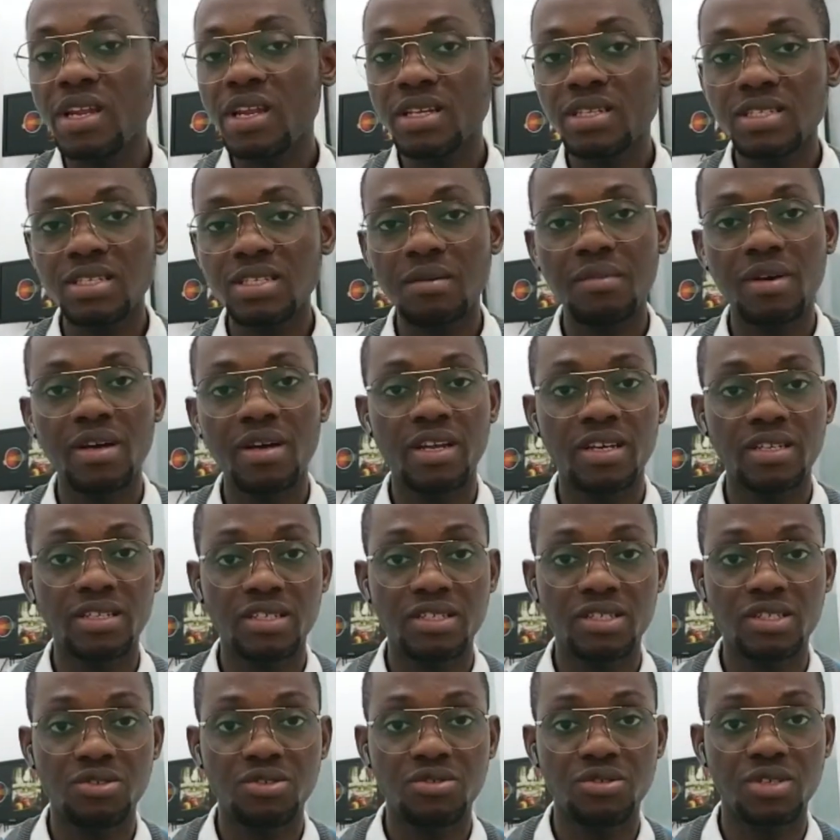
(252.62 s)
and then some
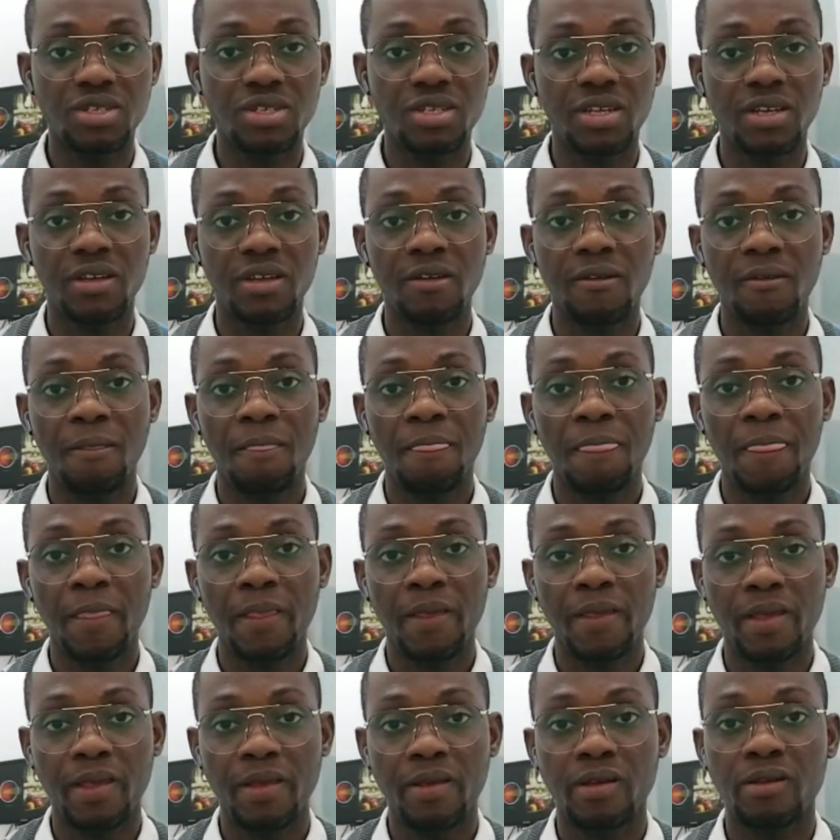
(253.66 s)
other tissues there.
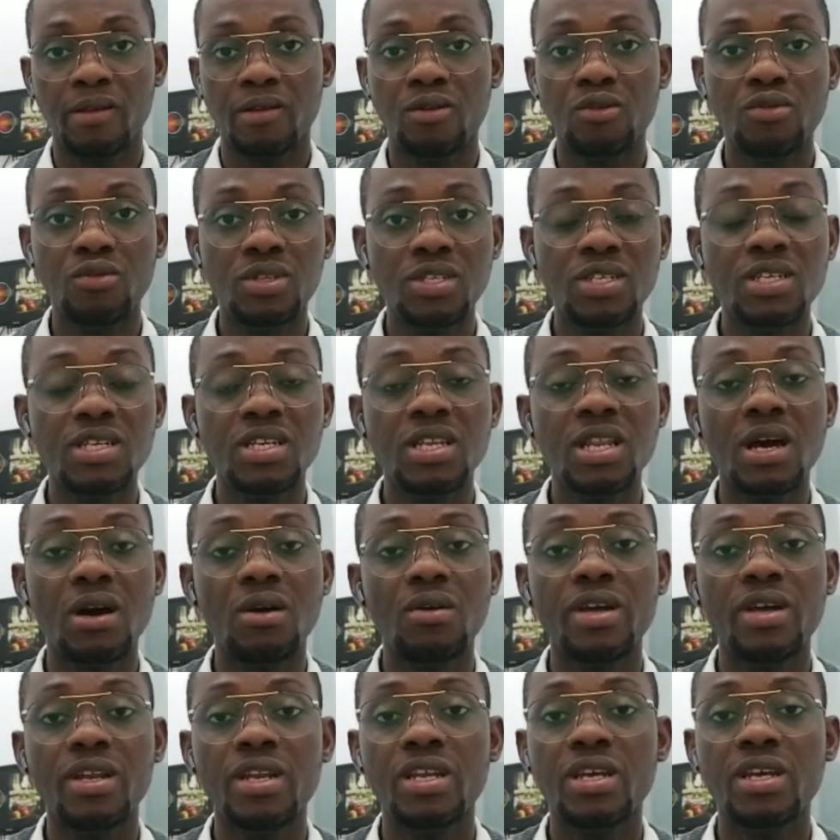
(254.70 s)
Okay, noting
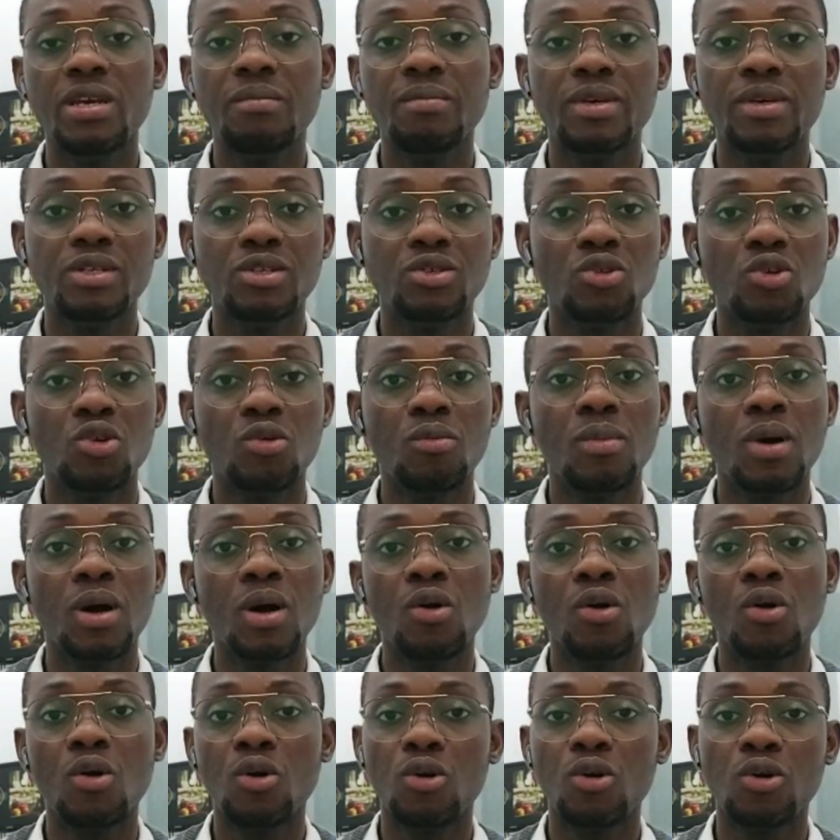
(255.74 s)
down any
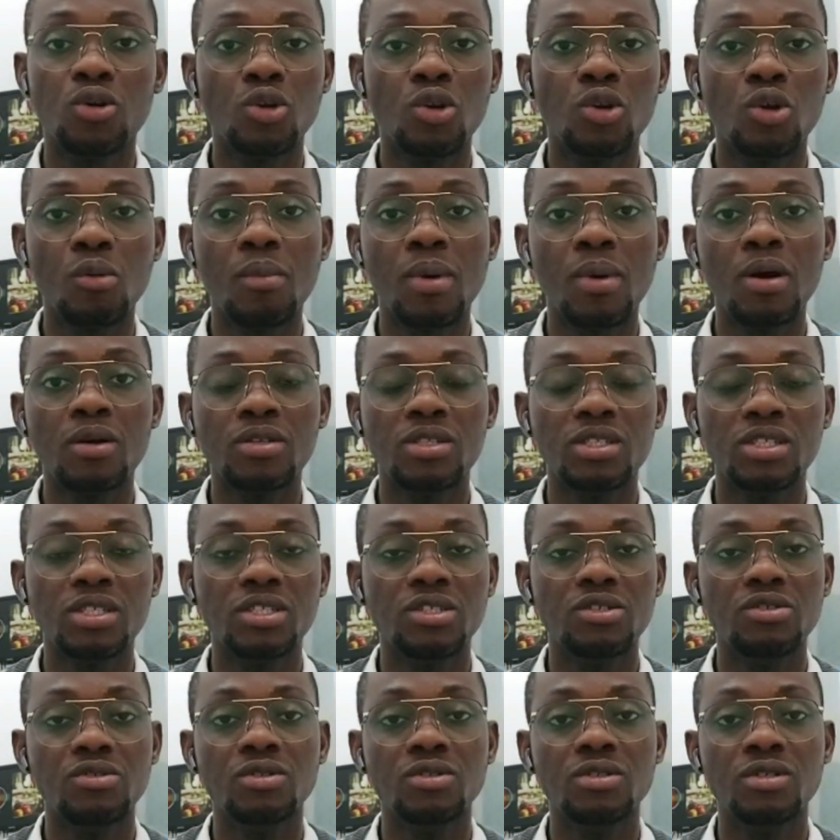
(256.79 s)
mesonormal or normal
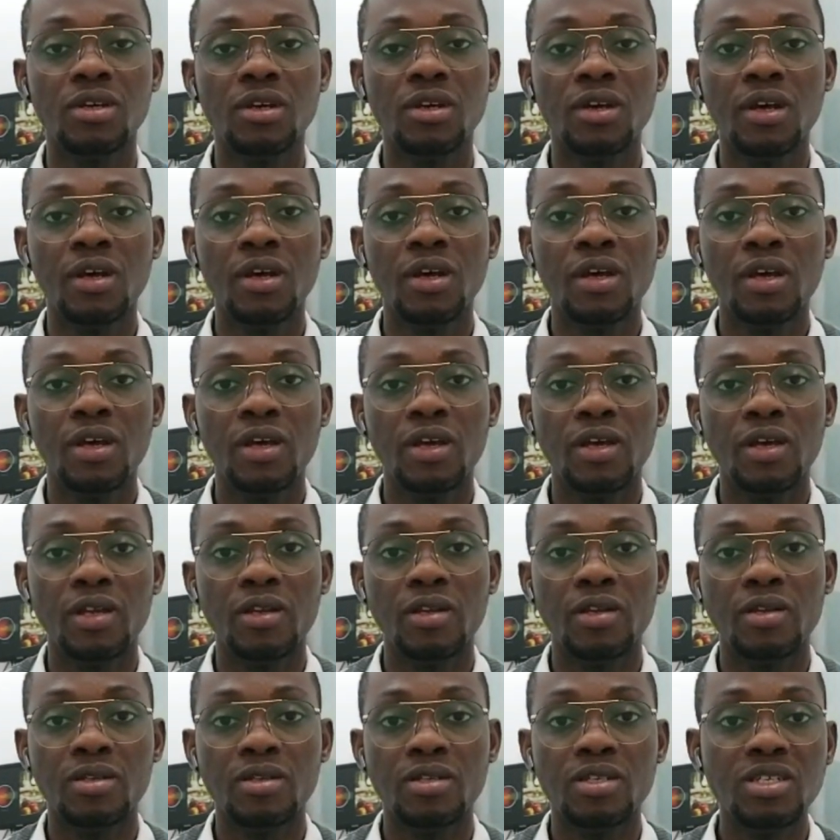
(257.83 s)
tissues,
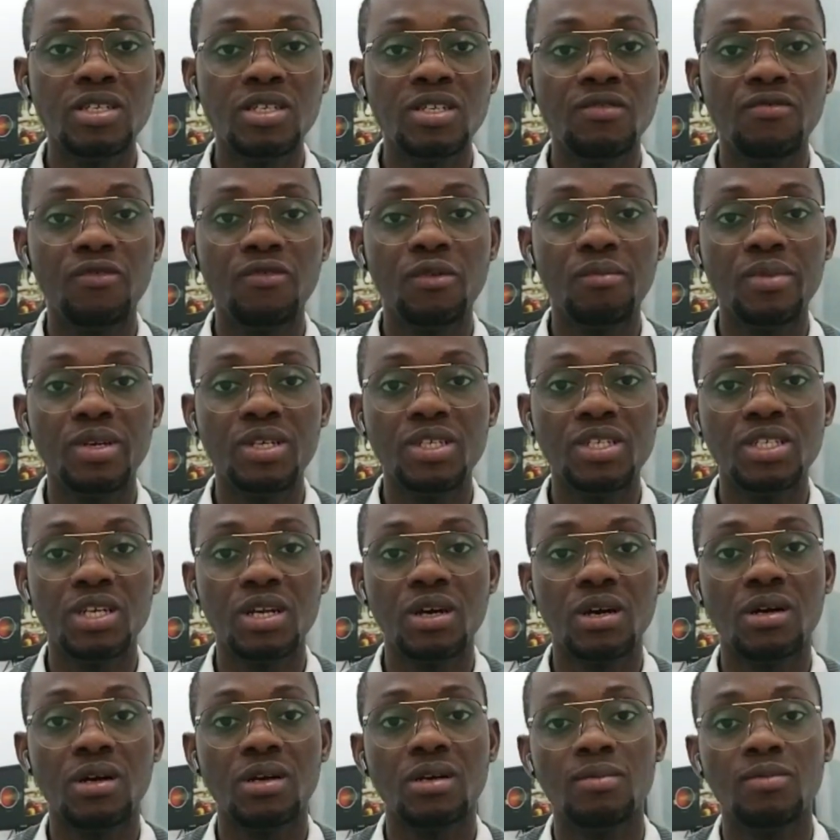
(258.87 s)
and this
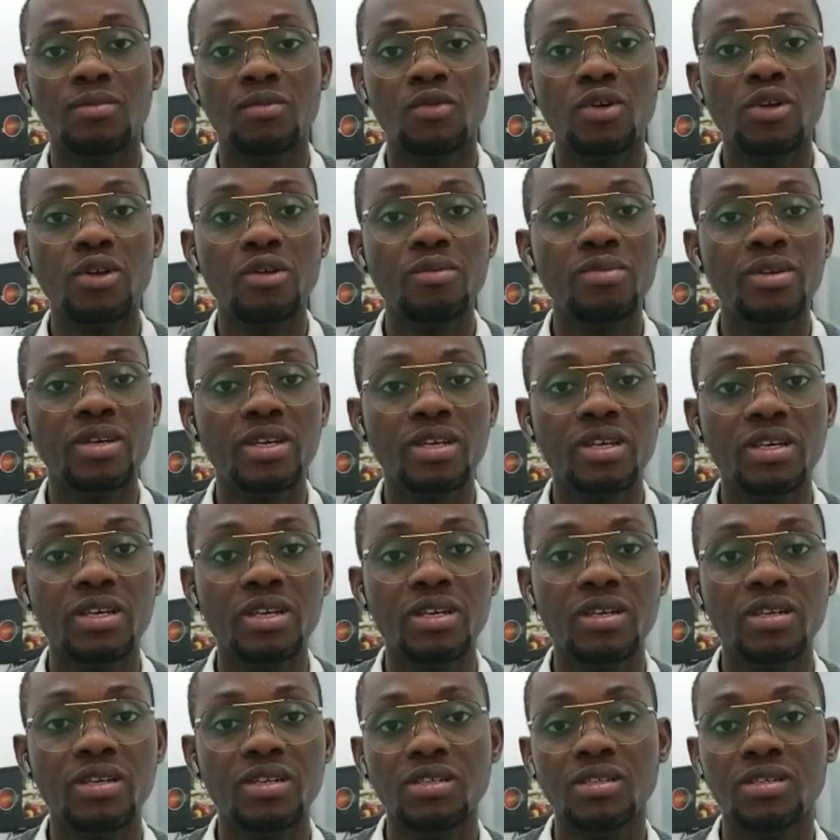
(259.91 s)
information are going to be
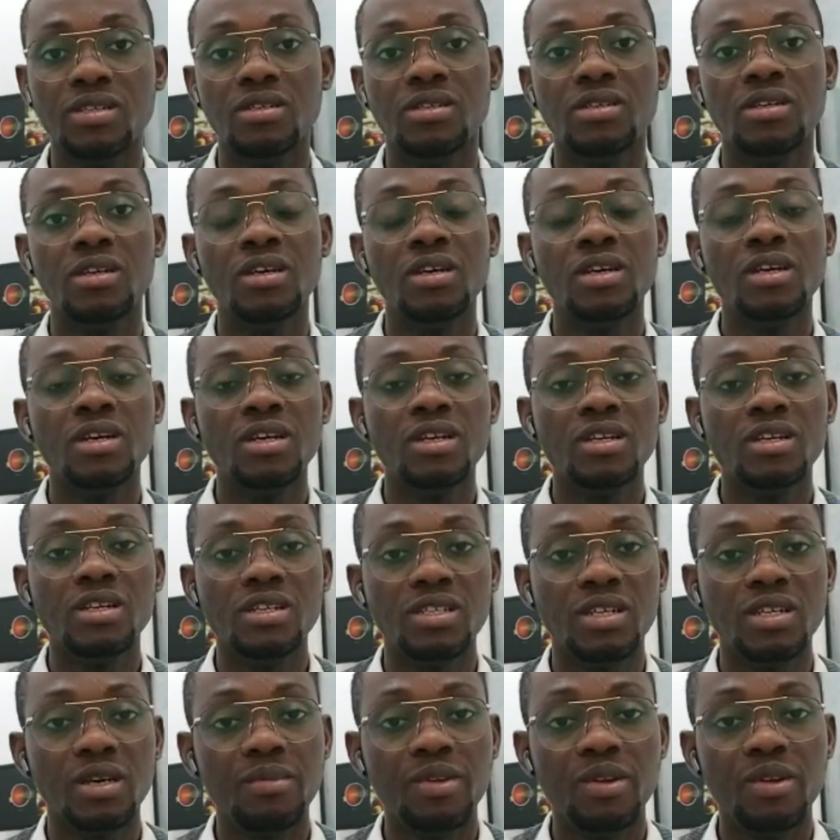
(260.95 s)
key in
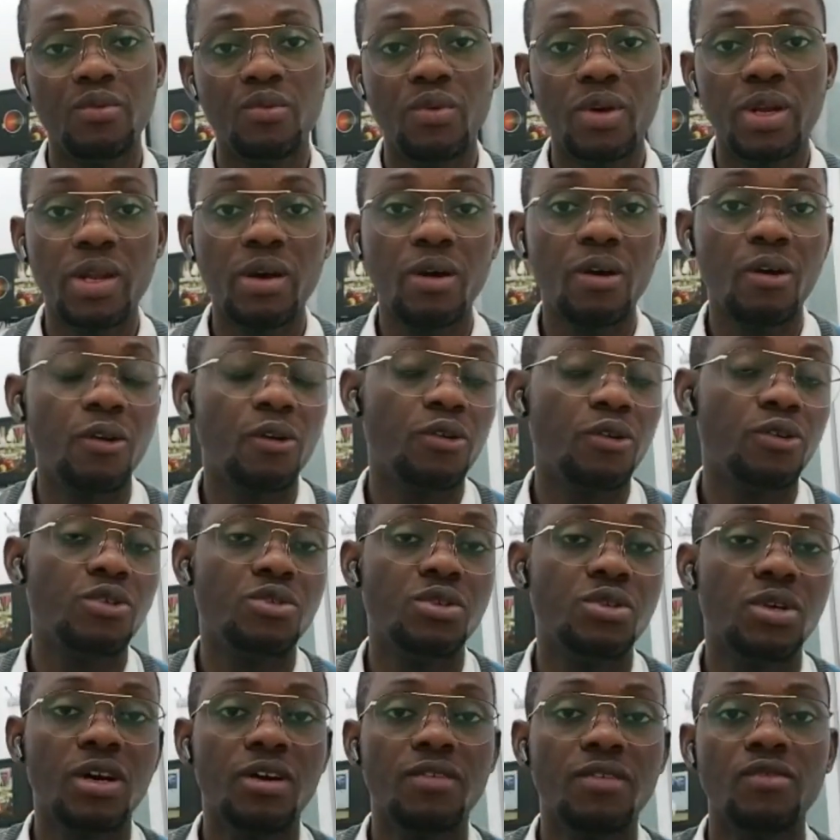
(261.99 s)
determining whether or
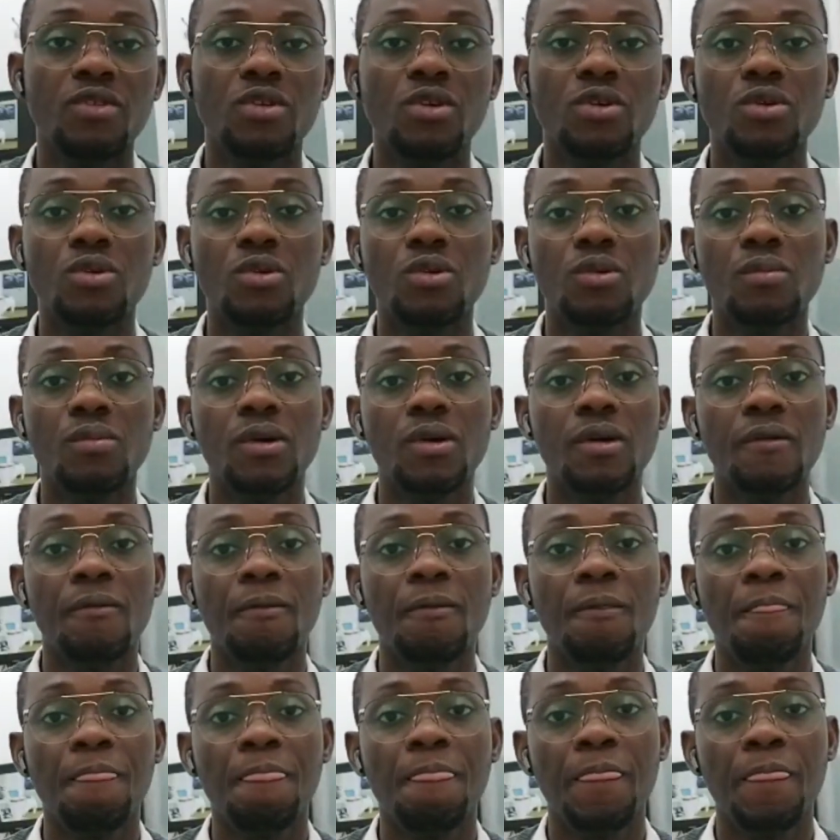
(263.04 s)
not you have glaucoma.